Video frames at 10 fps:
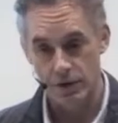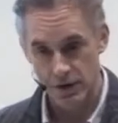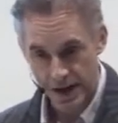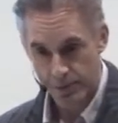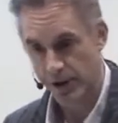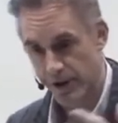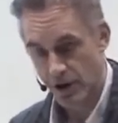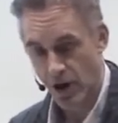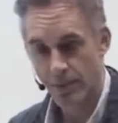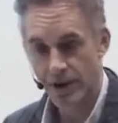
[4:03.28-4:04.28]
example, in the
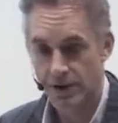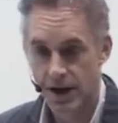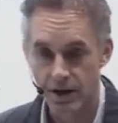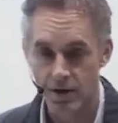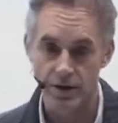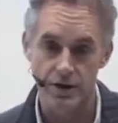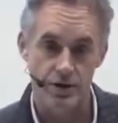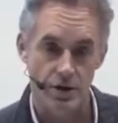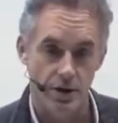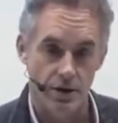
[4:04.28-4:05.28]
dominance hierarchy
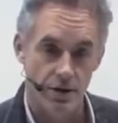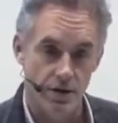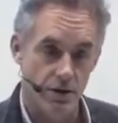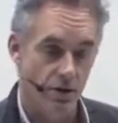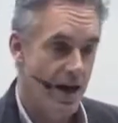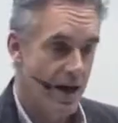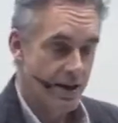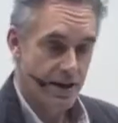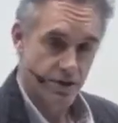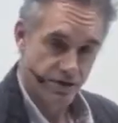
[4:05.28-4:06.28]
circuits. And so
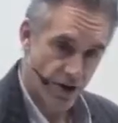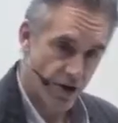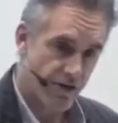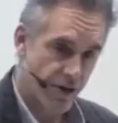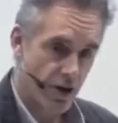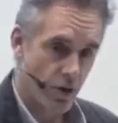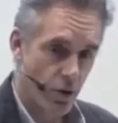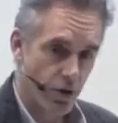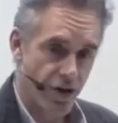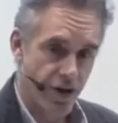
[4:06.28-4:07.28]
these are very, very
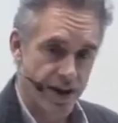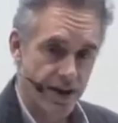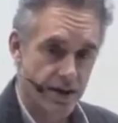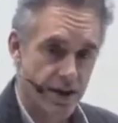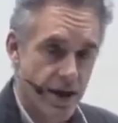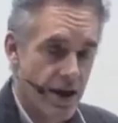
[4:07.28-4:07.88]
old things.